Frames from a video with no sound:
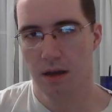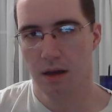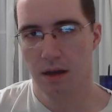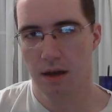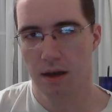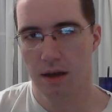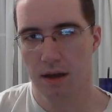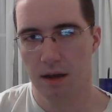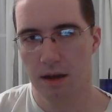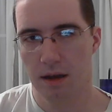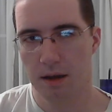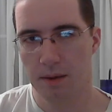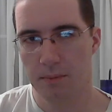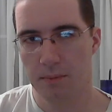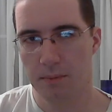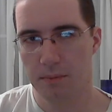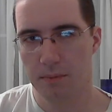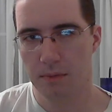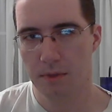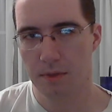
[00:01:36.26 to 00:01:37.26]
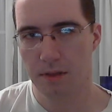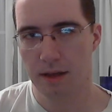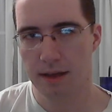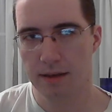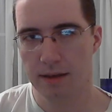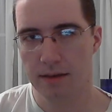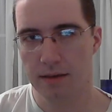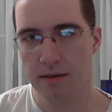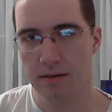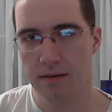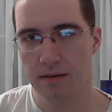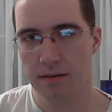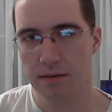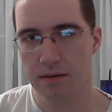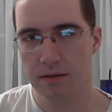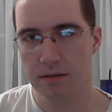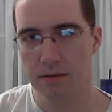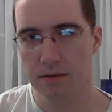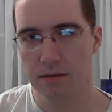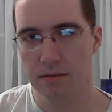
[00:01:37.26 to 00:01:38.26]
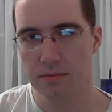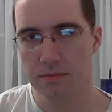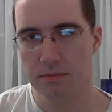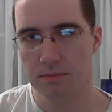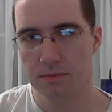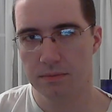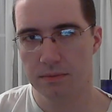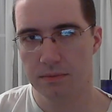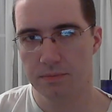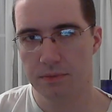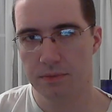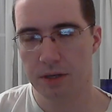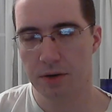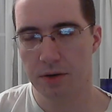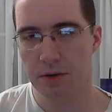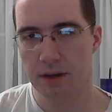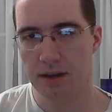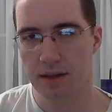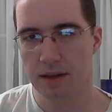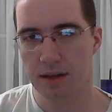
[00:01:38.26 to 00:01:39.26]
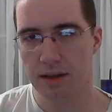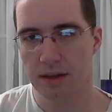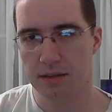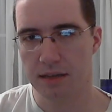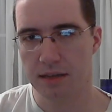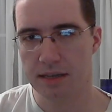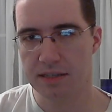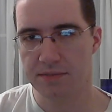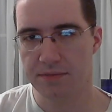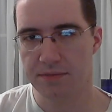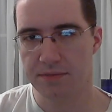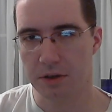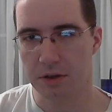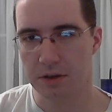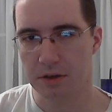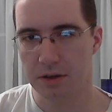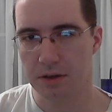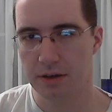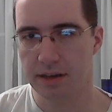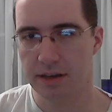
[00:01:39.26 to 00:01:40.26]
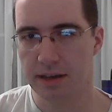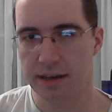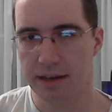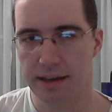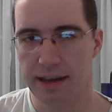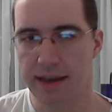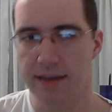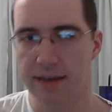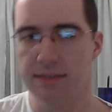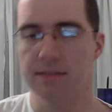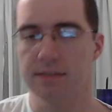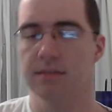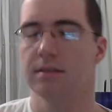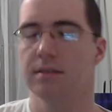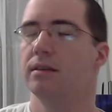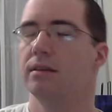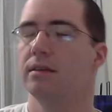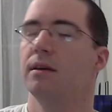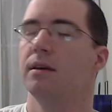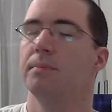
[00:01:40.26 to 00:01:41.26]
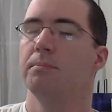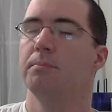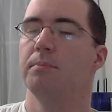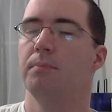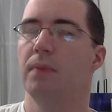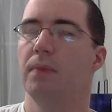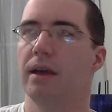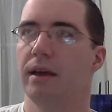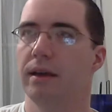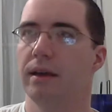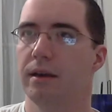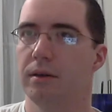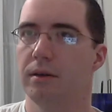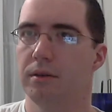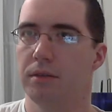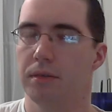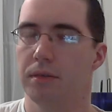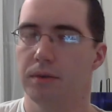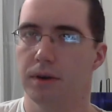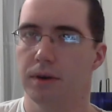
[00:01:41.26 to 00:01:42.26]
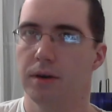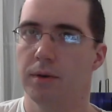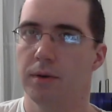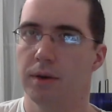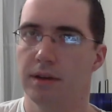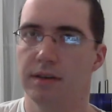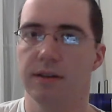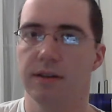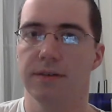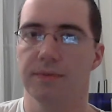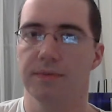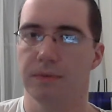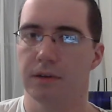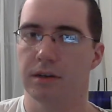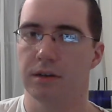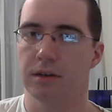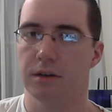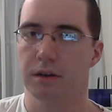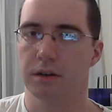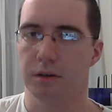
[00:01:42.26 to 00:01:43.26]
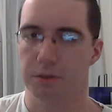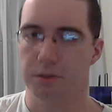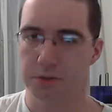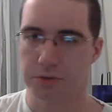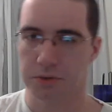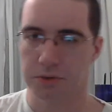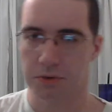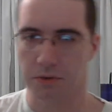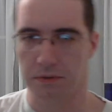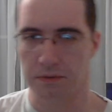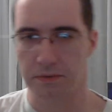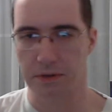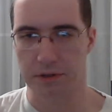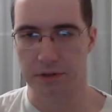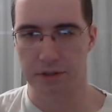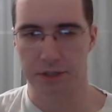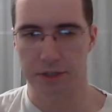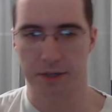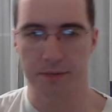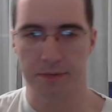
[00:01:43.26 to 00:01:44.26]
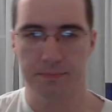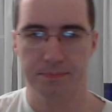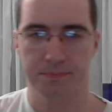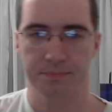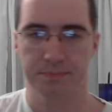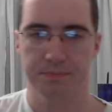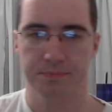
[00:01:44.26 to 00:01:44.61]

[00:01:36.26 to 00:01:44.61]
Like, you know, kind of like a less vulgar Kick-Ass. And through a different cultural filter.